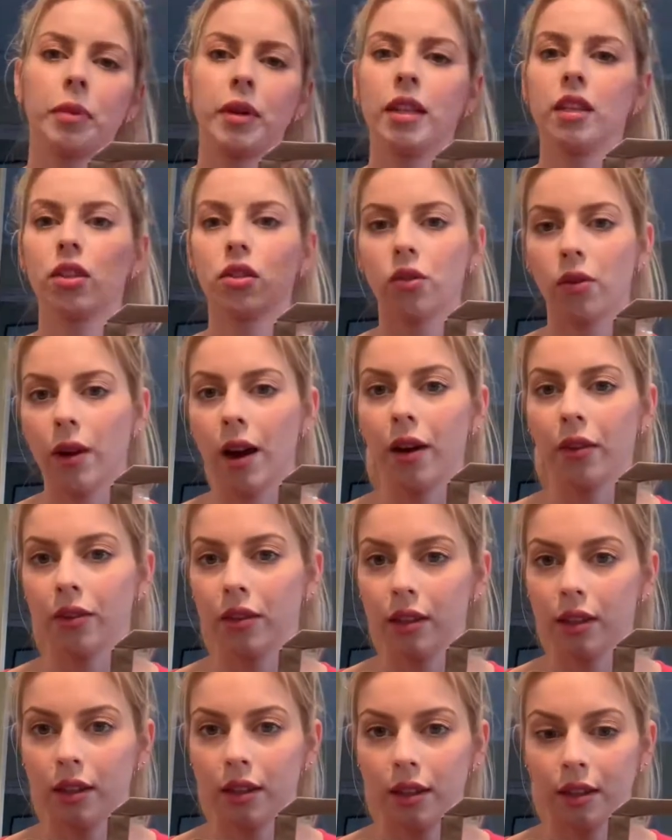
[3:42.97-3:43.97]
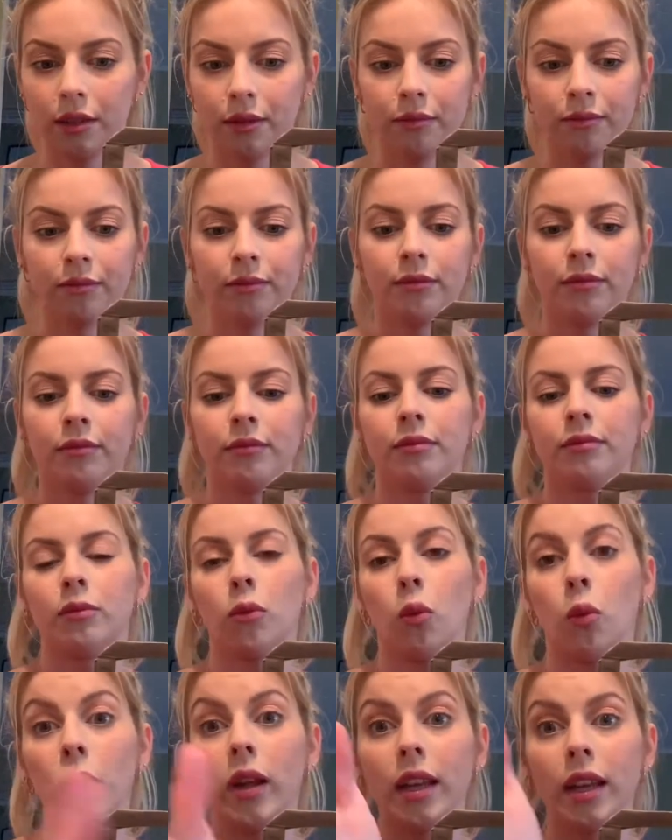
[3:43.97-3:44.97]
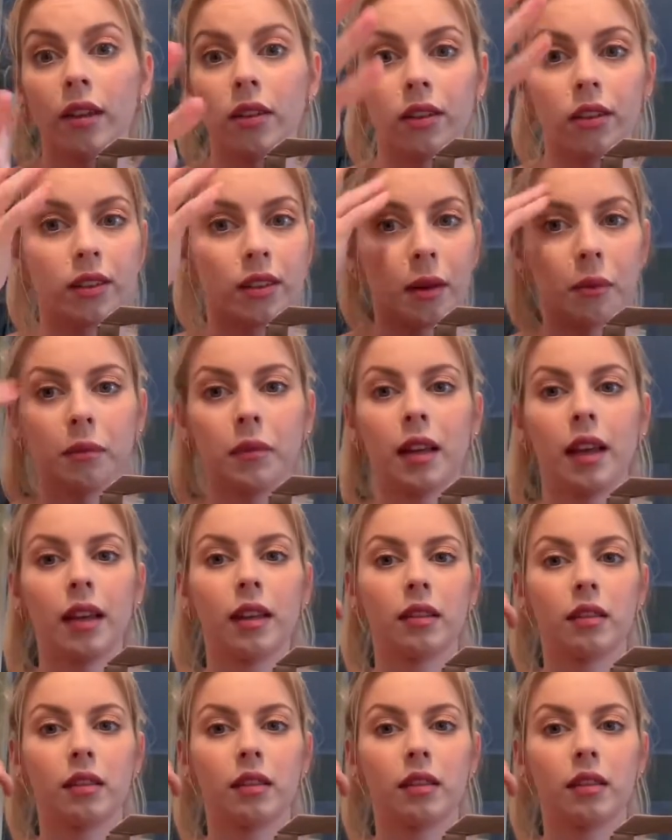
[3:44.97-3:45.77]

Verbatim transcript: piece throughout the week or something.